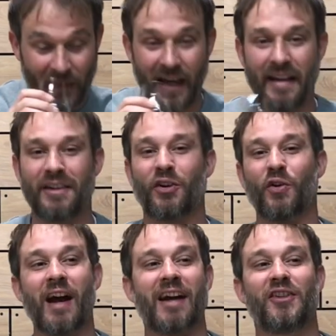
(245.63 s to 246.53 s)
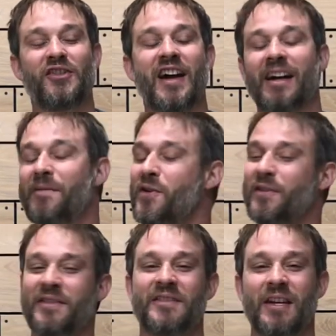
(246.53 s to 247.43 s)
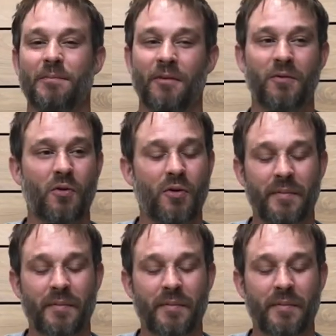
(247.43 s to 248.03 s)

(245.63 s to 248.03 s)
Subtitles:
And a Cracker Jack. I've heard this said before,